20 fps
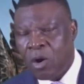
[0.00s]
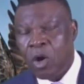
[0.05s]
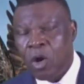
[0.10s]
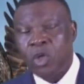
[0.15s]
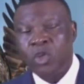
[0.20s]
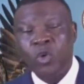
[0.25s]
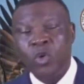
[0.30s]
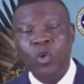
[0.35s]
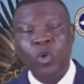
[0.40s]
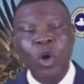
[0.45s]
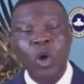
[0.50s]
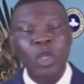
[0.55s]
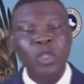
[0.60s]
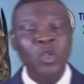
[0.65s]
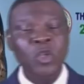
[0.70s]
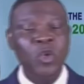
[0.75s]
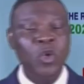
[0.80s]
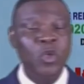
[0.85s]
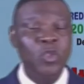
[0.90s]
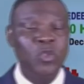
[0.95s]
or you
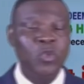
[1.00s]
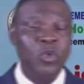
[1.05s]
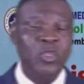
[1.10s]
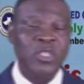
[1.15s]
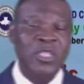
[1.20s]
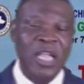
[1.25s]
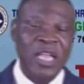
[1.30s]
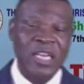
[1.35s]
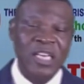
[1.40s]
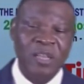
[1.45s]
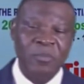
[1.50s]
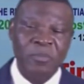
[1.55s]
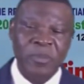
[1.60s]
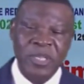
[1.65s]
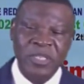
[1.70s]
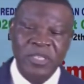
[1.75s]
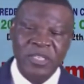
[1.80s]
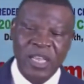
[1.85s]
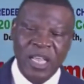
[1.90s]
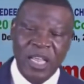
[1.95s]
got loan to start the
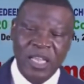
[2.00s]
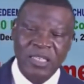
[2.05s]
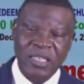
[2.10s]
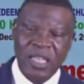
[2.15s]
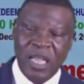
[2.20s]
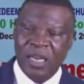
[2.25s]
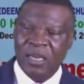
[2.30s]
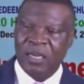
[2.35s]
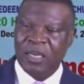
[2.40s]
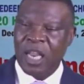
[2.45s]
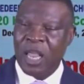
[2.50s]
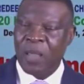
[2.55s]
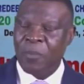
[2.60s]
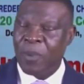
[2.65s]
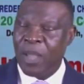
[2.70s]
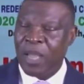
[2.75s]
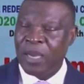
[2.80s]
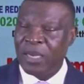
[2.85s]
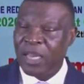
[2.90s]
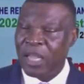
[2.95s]
business and the
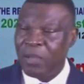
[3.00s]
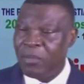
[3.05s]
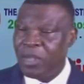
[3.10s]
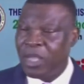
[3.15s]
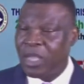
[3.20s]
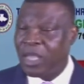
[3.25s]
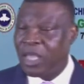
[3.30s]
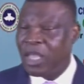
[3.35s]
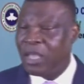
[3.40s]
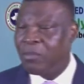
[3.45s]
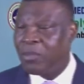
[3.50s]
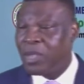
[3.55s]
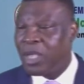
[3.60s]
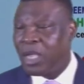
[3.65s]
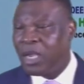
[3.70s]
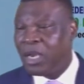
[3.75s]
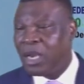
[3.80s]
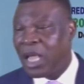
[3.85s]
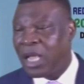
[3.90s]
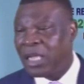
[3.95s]
pandemic came
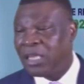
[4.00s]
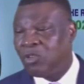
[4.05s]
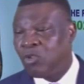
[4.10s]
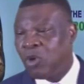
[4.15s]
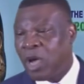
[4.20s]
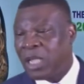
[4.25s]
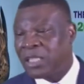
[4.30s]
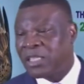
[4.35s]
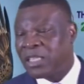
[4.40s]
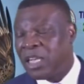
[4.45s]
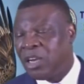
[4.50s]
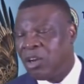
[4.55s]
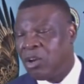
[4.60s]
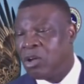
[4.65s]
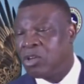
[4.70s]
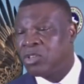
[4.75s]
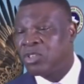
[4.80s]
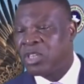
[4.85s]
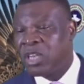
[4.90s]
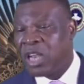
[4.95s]
in and you are at a
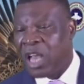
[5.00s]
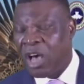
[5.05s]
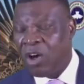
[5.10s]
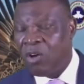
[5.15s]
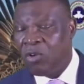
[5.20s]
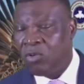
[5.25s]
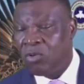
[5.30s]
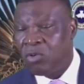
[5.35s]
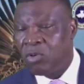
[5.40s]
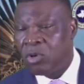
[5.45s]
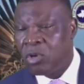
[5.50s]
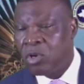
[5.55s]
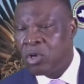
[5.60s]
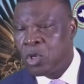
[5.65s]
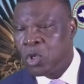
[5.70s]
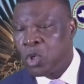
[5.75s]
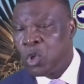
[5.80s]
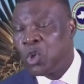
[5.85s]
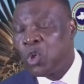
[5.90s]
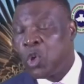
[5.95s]
loss now.
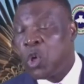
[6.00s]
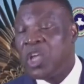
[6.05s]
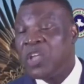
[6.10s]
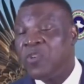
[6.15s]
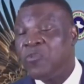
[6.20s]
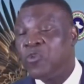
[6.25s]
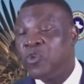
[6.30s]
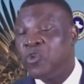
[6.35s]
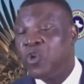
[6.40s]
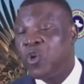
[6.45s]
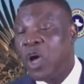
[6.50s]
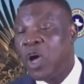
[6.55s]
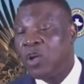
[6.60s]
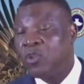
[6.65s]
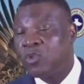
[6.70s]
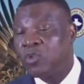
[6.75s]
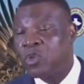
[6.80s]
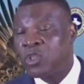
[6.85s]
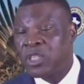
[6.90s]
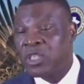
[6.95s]
You don't even know
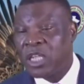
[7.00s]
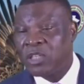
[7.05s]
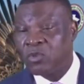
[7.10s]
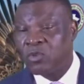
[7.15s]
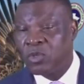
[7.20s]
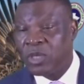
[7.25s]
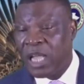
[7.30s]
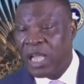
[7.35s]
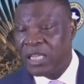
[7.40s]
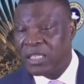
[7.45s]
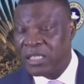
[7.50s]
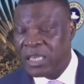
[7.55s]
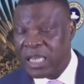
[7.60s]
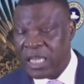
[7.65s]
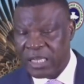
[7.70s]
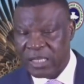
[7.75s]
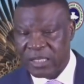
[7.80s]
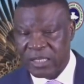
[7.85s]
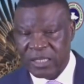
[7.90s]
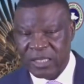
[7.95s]
how to settle that
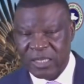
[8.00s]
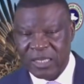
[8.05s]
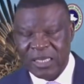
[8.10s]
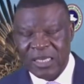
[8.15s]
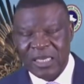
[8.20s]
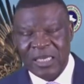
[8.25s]
debt.